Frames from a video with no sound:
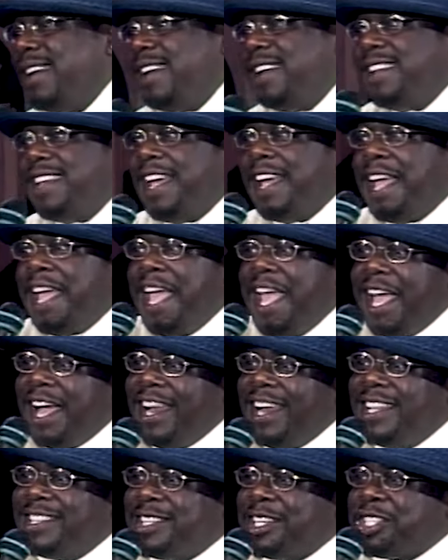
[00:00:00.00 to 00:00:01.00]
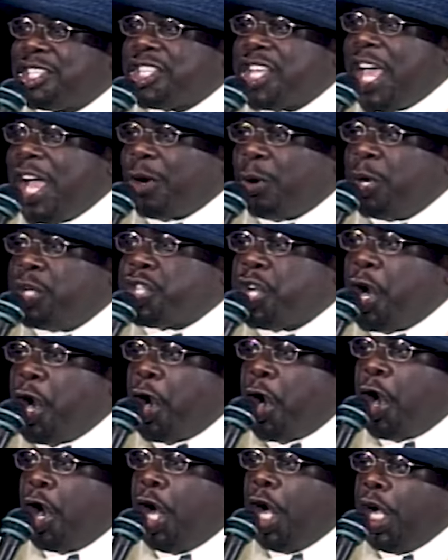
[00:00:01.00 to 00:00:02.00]
The hell is a
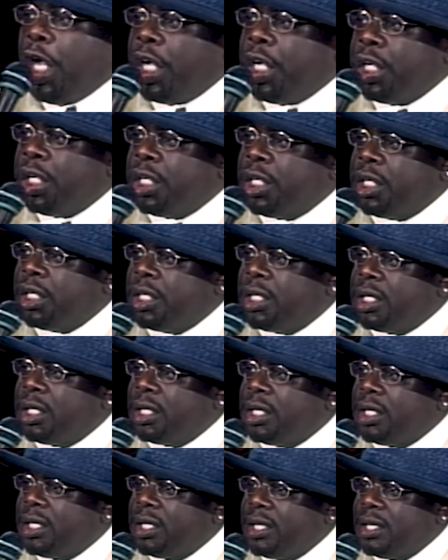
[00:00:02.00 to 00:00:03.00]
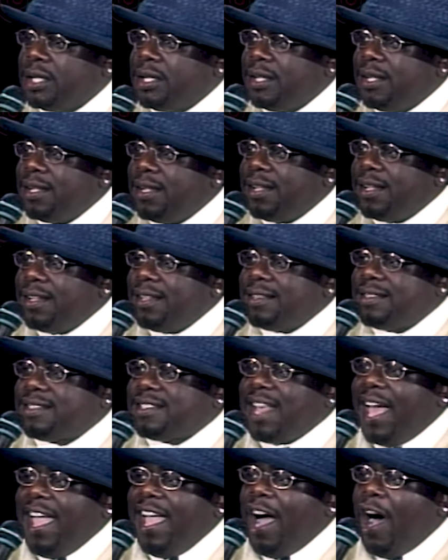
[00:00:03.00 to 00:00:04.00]
secretarial?
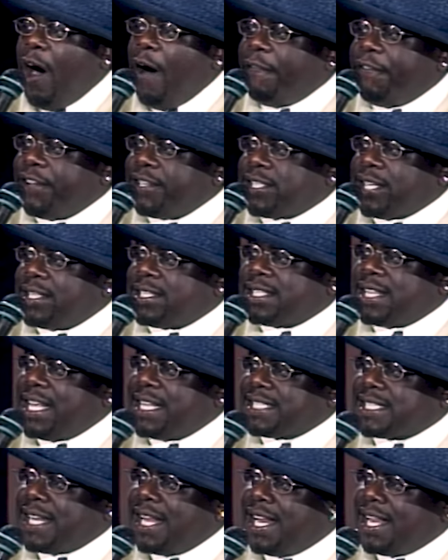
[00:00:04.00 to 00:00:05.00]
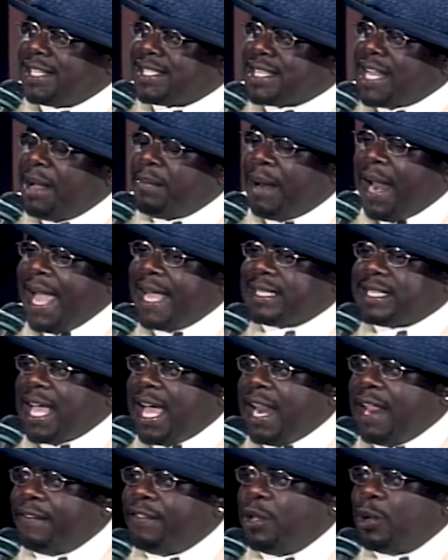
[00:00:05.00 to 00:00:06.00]
Say office assistant or something like
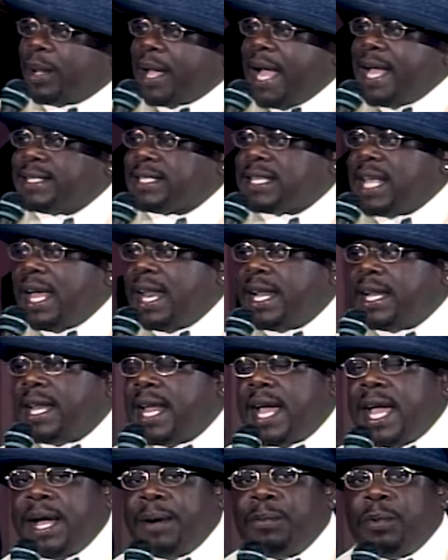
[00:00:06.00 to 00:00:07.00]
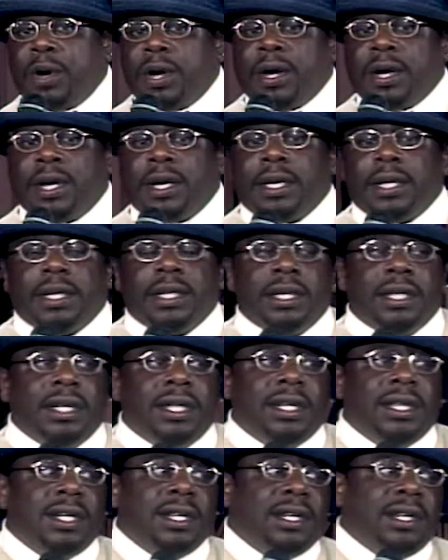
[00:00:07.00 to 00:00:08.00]
that if you can't say the damn word.
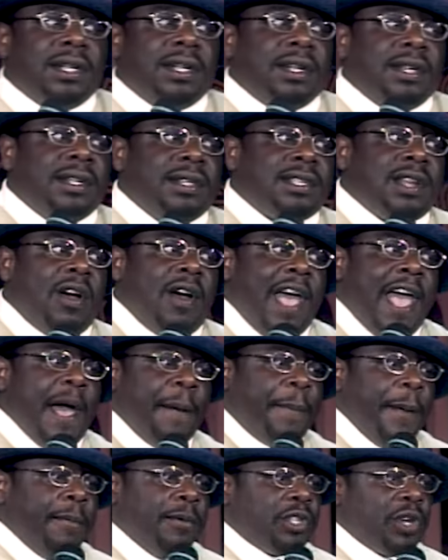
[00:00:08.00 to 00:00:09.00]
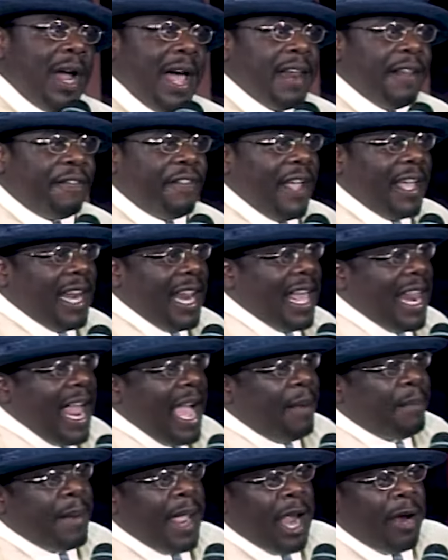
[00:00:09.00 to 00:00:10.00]
Don't have people trying to figure that
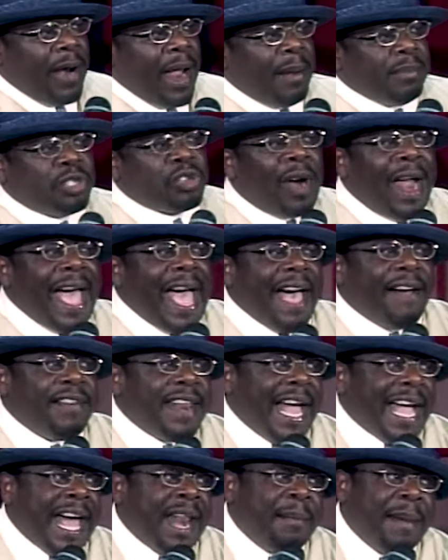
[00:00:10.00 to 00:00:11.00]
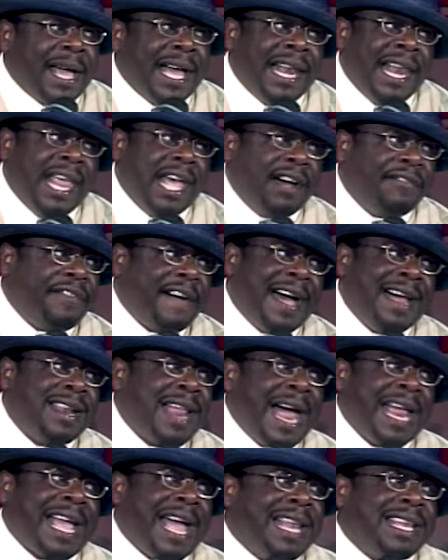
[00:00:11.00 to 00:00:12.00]
out, Mary. I'm driving. I got to make a left.
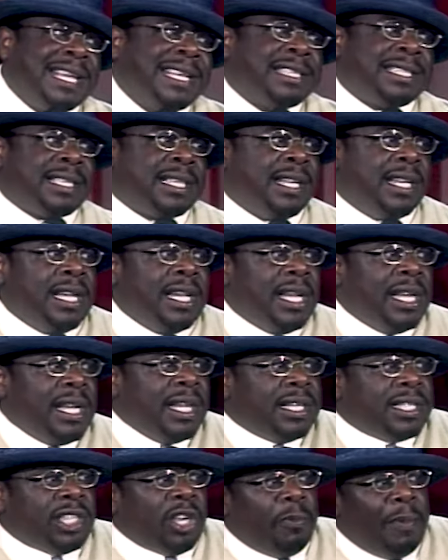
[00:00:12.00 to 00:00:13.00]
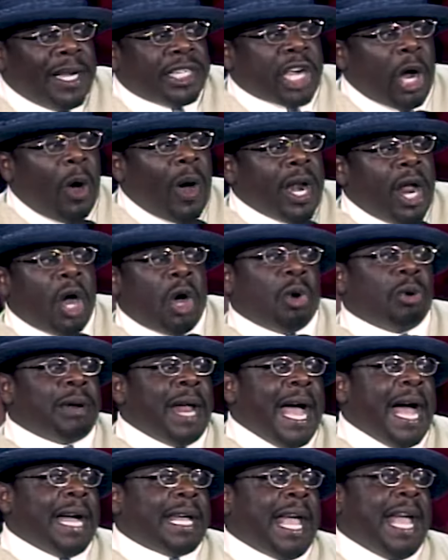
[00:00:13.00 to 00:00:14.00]
It's too much going on
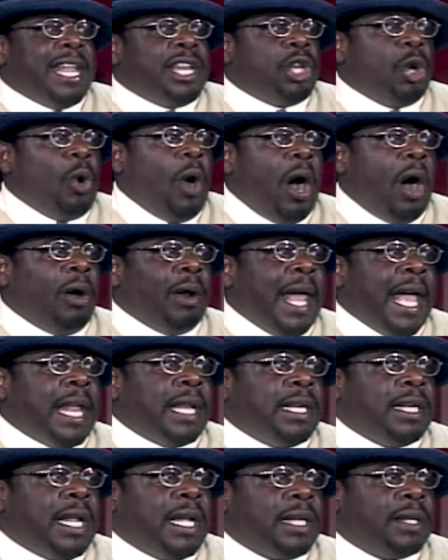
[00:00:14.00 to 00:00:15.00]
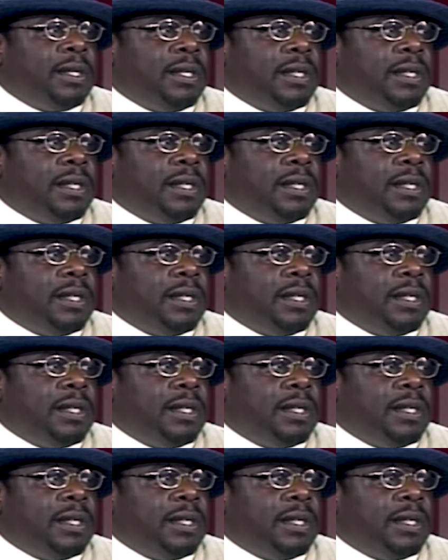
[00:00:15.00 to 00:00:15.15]
now. I can't do all that. Man.